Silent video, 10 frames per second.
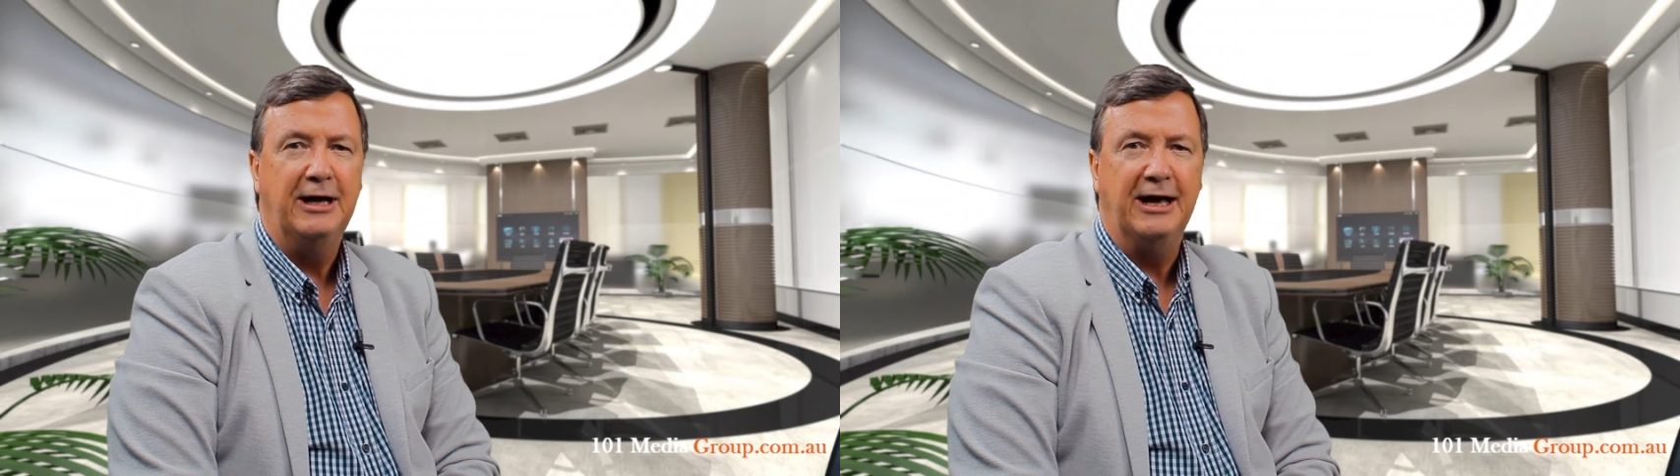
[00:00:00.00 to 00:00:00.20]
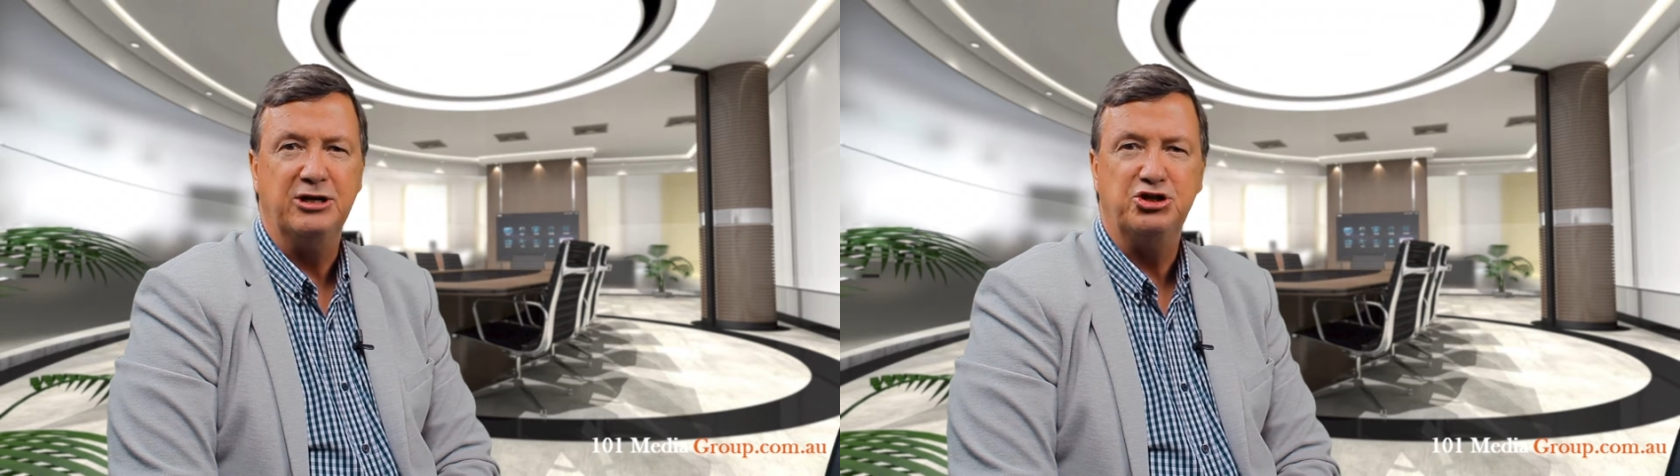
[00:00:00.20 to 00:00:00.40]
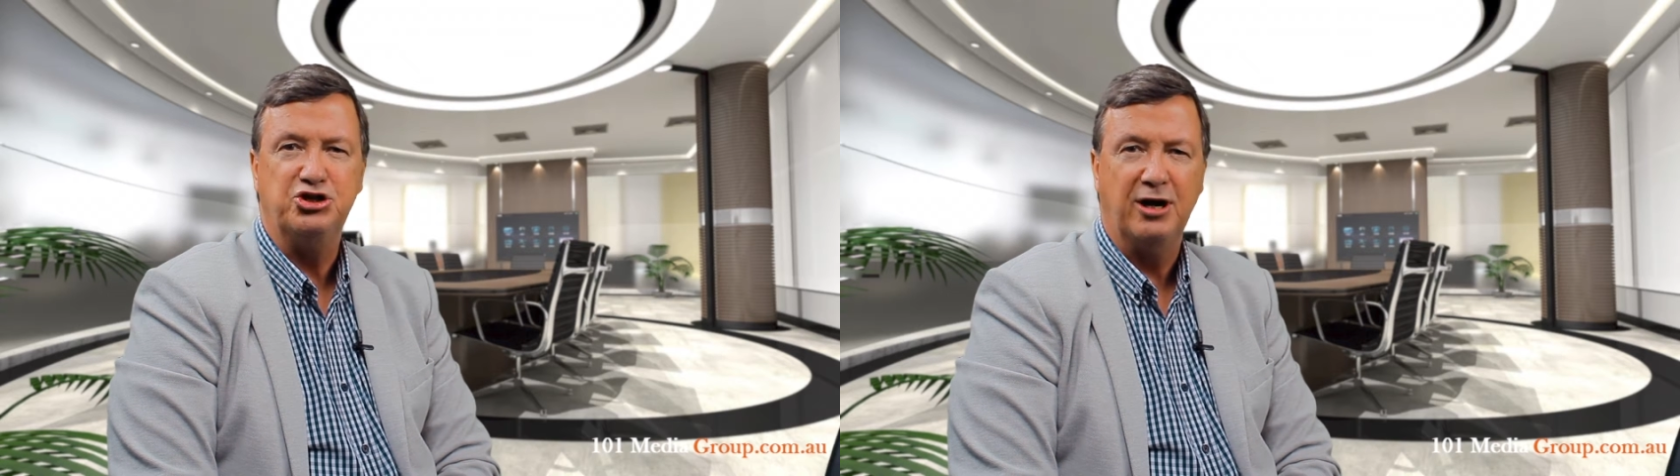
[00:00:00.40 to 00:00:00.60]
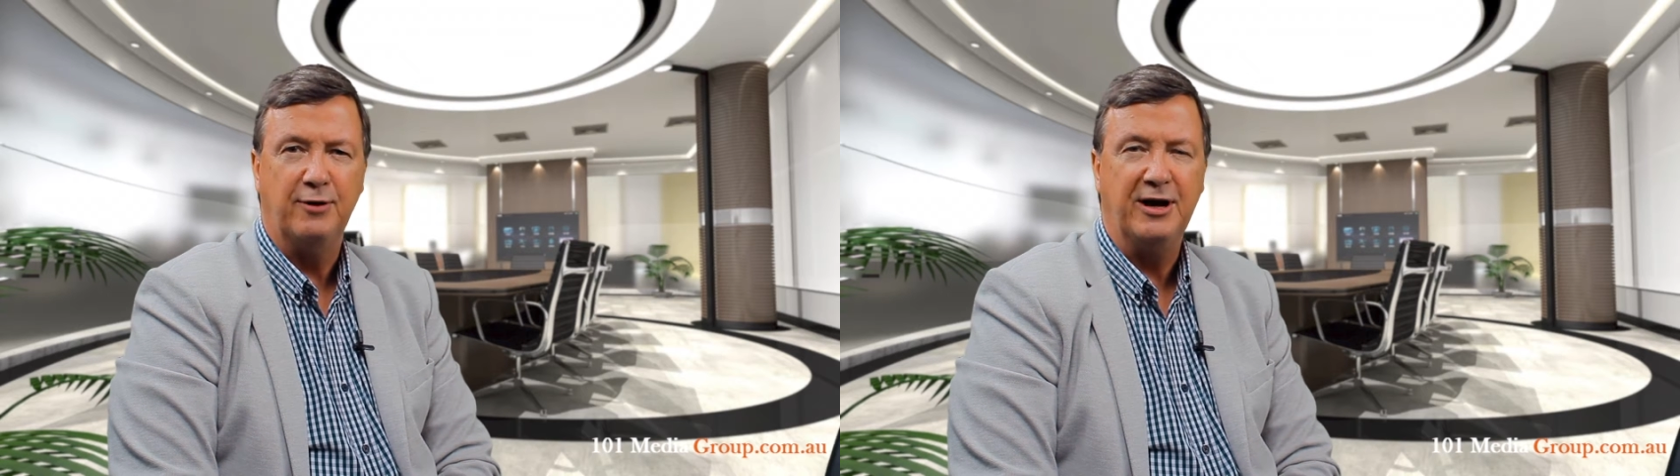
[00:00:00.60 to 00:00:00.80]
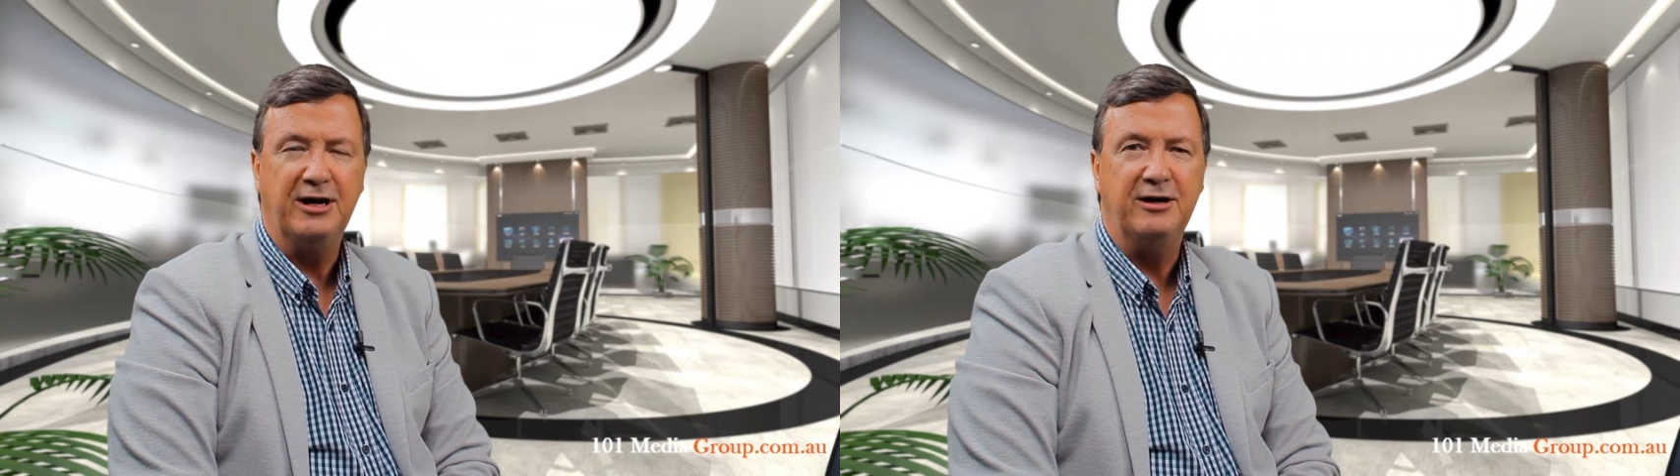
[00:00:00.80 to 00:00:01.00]
and it's
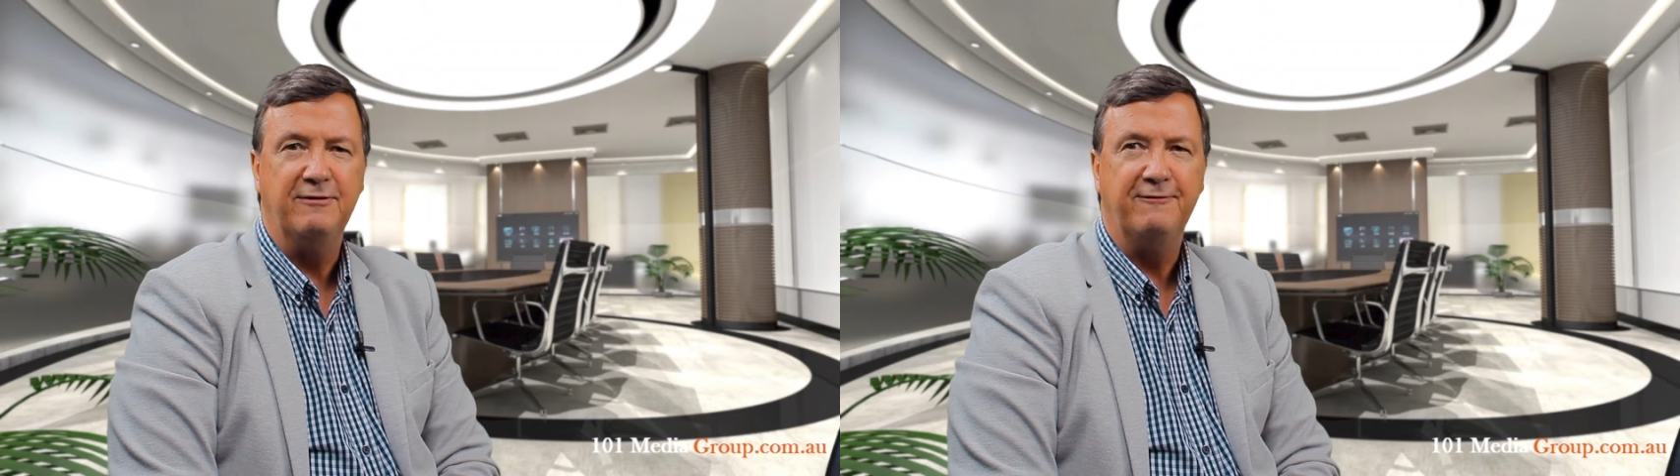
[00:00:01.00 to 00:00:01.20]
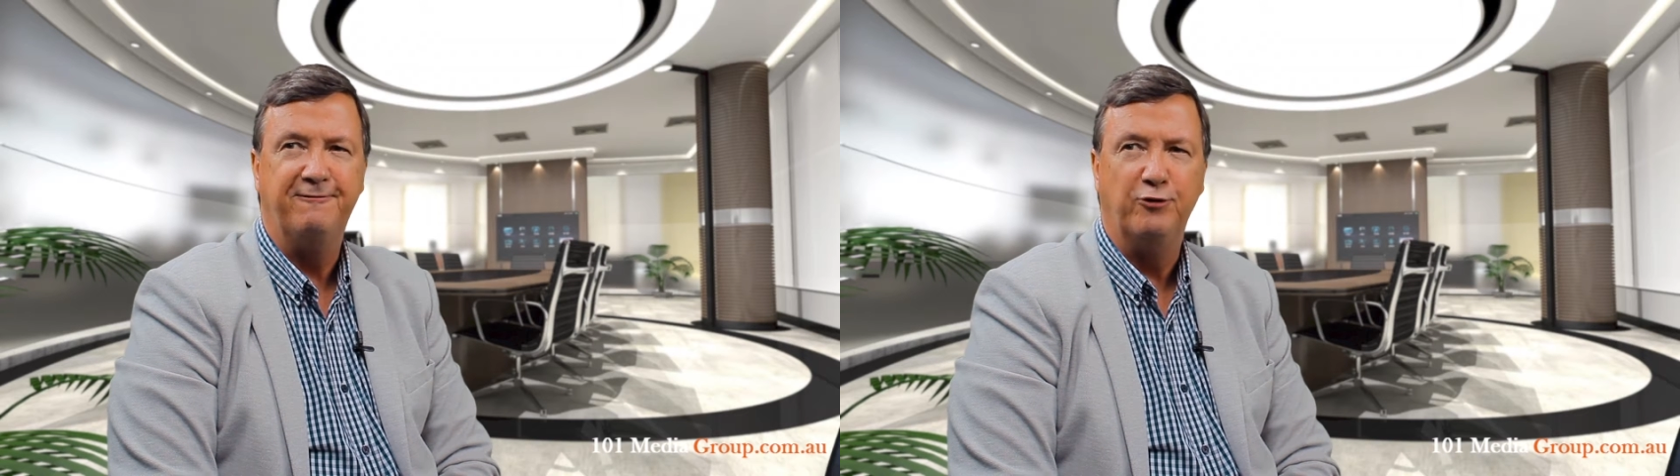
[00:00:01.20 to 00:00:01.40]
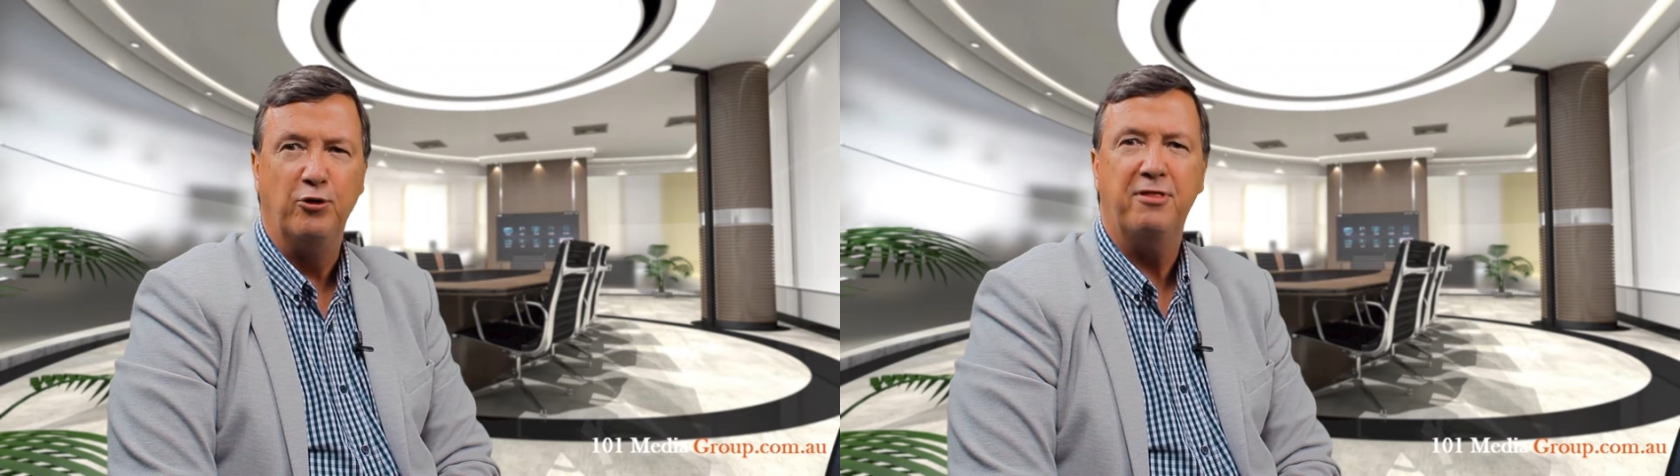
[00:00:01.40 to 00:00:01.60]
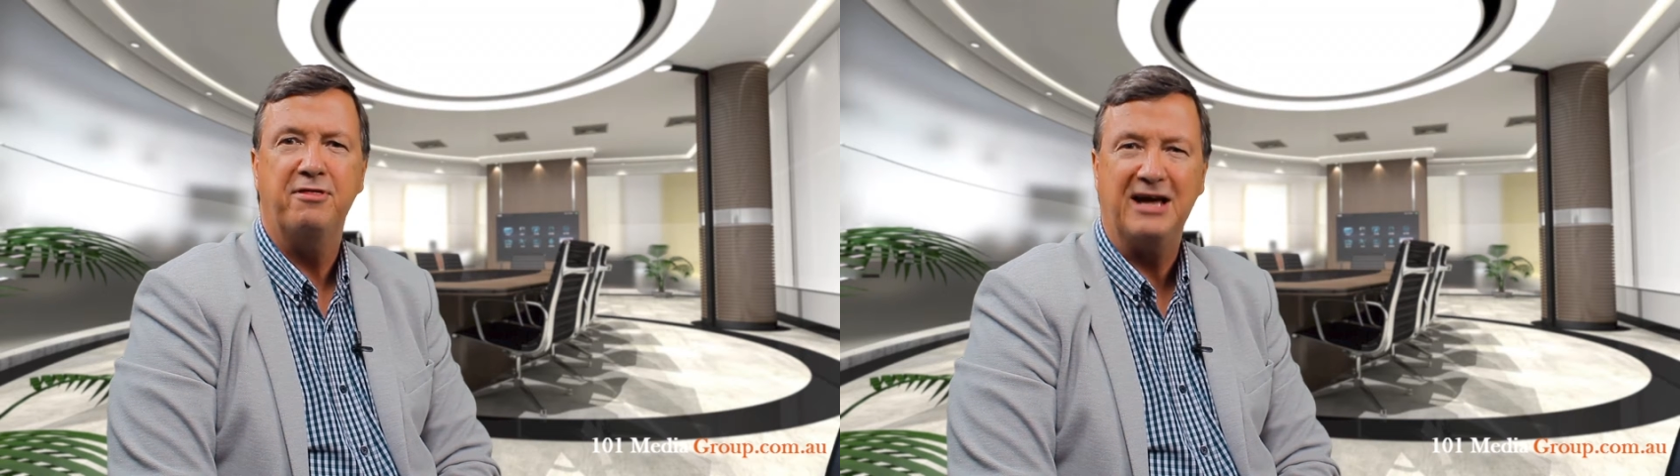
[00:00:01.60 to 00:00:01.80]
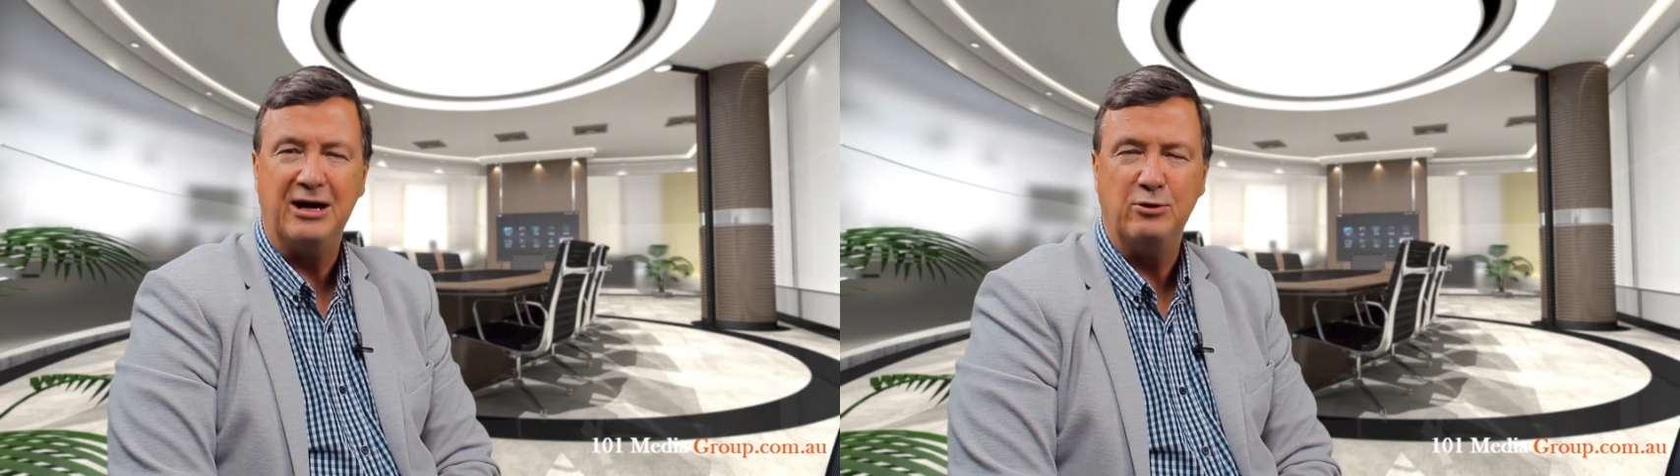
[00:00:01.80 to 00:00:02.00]
generated
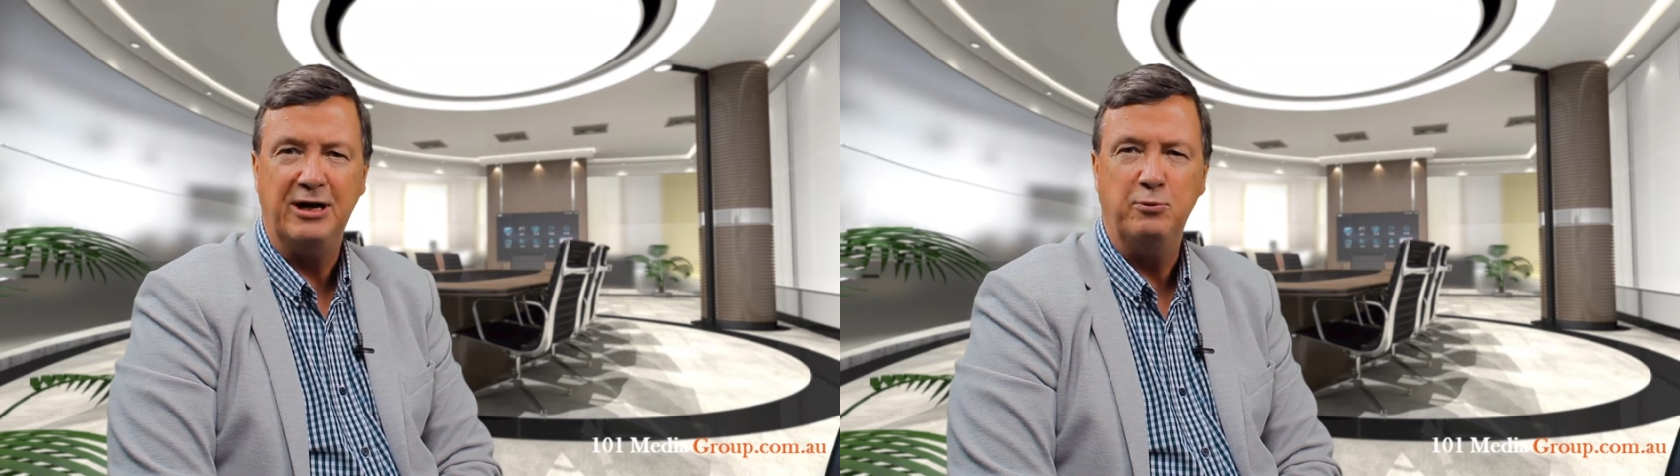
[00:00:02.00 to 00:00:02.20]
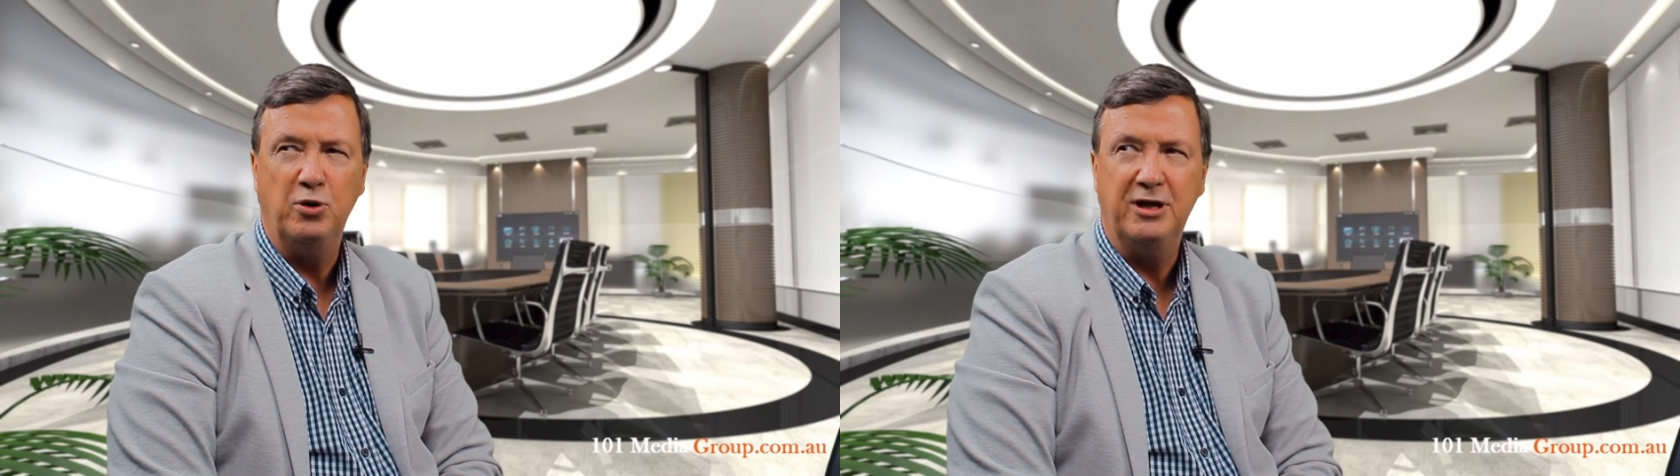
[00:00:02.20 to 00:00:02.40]
4,000